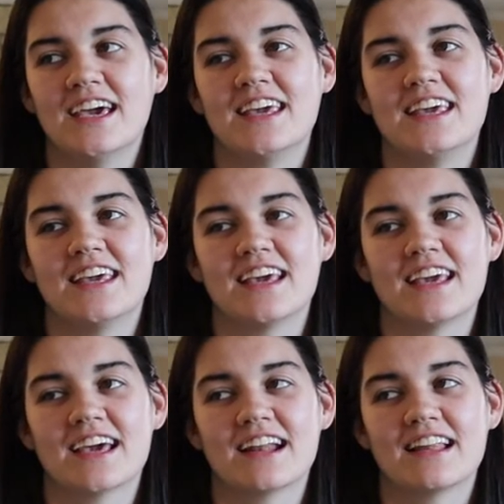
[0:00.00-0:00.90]
he can
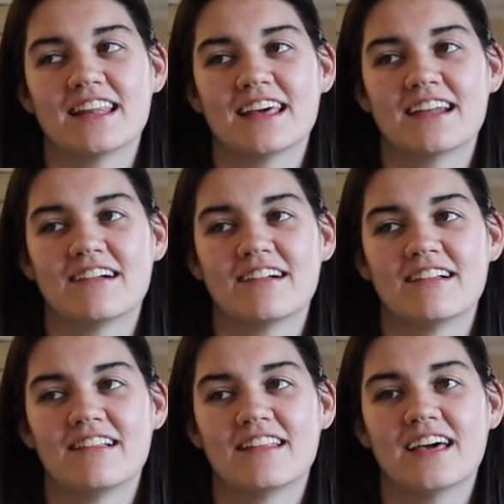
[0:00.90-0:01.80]
get a
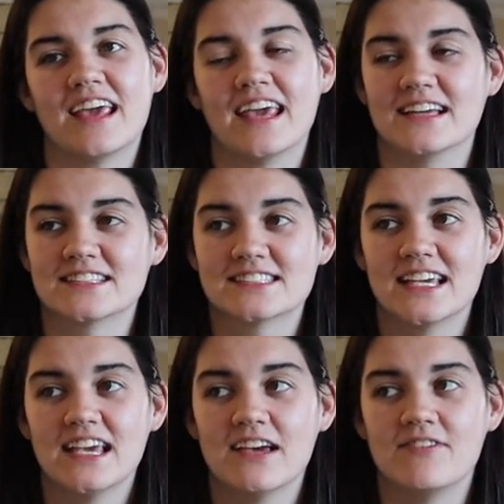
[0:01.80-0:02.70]
little
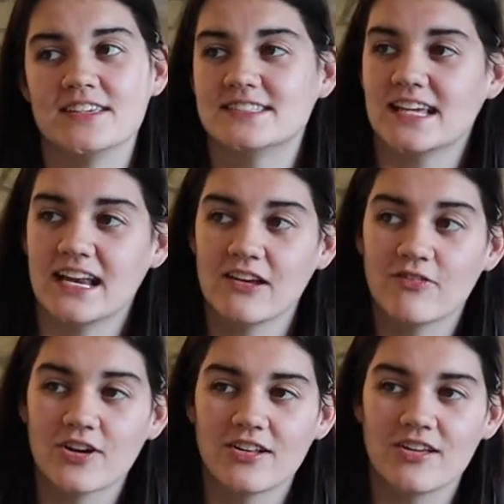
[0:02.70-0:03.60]
antsy if he's sitting
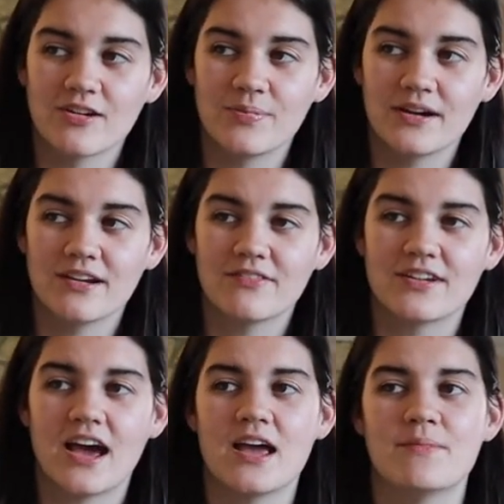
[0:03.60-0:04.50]
for a long period of
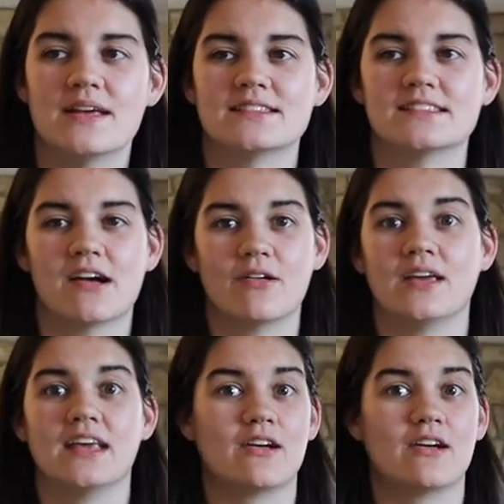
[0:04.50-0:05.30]
time and so he